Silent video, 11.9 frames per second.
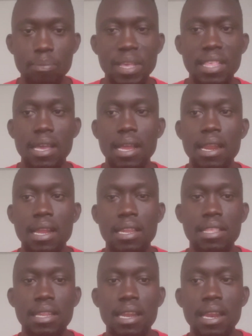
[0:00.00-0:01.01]
Basically, that
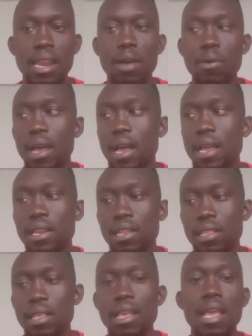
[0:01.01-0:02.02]
is it
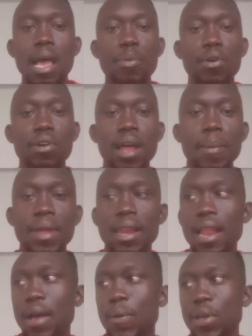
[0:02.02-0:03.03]
is a programming
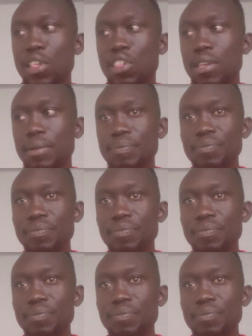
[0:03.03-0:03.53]
language